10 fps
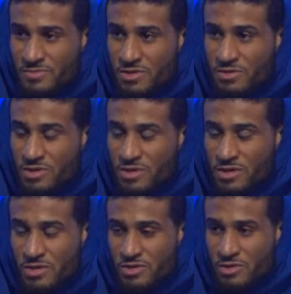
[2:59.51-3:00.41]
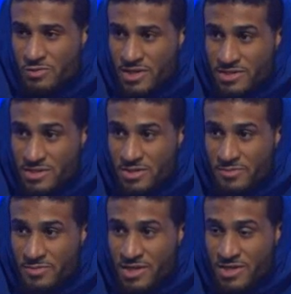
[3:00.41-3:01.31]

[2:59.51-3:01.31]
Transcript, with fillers: So, you know, when they see something and